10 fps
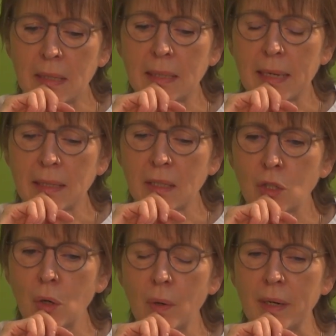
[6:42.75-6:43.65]
sad
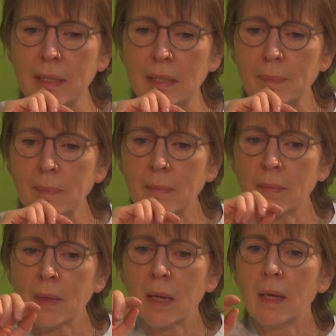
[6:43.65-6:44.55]
stories
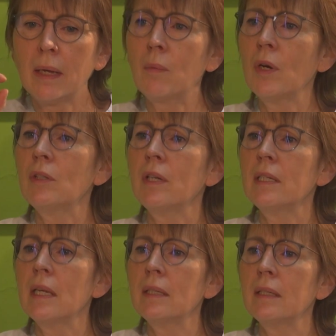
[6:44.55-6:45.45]
was the
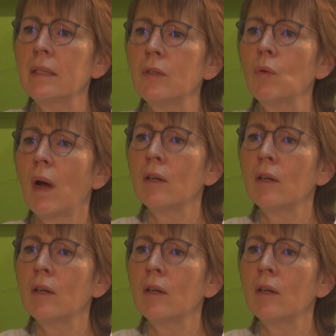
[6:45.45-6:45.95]
necessity to